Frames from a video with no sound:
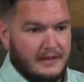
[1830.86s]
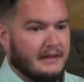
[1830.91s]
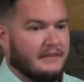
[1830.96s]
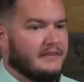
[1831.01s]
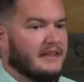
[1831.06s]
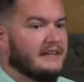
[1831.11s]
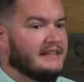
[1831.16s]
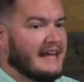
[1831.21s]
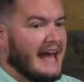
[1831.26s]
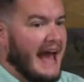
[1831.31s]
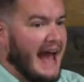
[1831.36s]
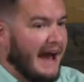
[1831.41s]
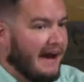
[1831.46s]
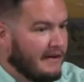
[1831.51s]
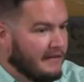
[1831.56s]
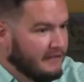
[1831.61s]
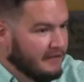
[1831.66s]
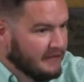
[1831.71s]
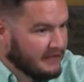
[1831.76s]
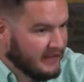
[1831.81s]
than to
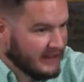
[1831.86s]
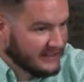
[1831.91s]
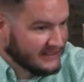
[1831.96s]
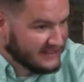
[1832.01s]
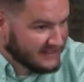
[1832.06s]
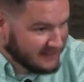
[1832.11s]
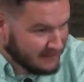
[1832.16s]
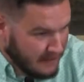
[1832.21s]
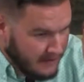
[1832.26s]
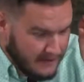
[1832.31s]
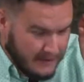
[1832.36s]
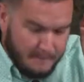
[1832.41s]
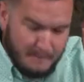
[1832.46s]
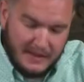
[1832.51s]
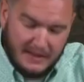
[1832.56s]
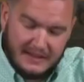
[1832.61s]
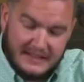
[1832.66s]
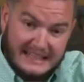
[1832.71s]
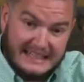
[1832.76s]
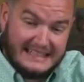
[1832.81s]
have this
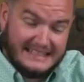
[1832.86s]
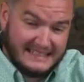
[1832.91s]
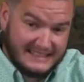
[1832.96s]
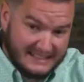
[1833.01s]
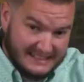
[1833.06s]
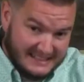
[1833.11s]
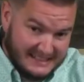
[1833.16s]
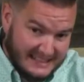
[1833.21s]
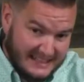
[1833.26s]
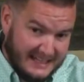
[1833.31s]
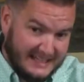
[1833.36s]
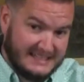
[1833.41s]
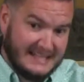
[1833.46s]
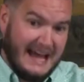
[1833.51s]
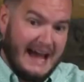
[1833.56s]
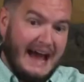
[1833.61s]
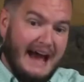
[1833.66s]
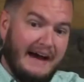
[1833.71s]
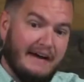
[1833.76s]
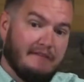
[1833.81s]
ability to see, to
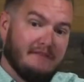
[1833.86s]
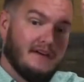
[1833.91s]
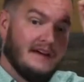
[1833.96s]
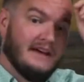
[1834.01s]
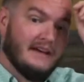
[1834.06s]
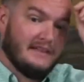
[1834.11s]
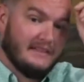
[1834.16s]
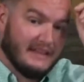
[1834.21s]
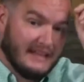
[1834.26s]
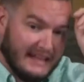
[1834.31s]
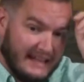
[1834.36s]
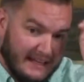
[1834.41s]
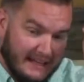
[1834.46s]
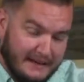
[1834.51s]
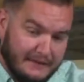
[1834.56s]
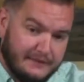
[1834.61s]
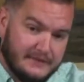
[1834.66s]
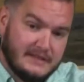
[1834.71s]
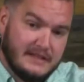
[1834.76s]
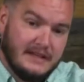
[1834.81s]
have the
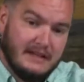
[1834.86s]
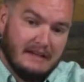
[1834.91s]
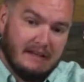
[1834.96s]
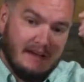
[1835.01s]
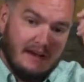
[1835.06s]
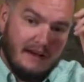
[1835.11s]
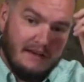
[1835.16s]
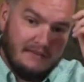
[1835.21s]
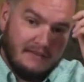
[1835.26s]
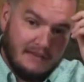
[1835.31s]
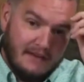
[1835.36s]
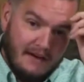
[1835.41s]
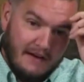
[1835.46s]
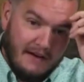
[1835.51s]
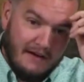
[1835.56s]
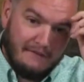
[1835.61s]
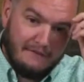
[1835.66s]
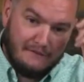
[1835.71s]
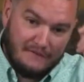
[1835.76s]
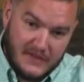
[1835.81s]
gift
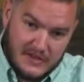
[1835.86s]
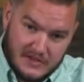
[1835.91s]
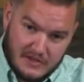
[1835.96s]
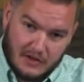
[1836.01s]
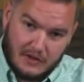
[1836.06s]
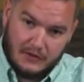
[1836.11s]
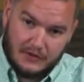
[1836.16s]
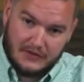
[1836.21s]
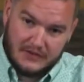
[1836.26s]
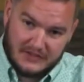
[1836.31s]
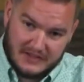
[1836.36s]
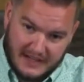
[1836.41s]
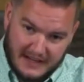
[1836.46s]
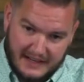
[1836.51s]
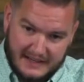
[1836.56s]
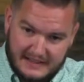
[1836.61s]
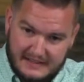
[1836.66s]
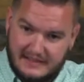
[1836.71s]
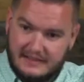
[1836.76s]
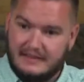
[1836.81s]
of physical
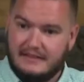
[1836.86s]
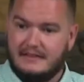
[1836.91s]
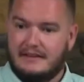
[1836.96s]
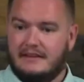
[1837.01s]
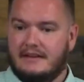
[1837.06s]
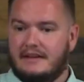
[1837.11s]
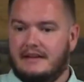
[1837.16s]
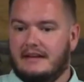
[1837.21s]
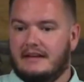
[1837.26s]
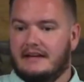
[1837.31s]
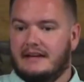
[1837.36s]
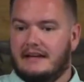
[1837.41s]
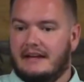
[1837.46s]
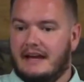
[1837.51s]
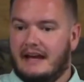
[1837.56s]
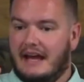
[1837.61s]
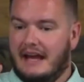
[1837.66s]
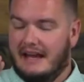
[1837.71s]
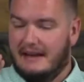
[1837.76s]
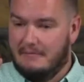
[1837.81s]
sight
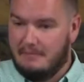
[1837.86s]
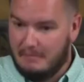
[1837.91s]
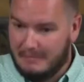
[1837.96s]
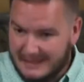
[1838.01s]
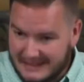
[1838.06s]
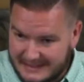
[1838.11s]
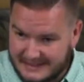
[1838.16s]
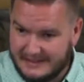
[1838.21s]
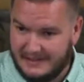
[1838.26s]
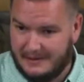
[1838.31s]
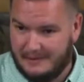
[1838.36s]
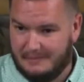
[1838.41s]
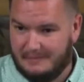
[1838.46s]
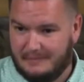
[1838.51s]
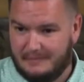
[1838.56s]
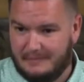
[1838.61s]
and miss him.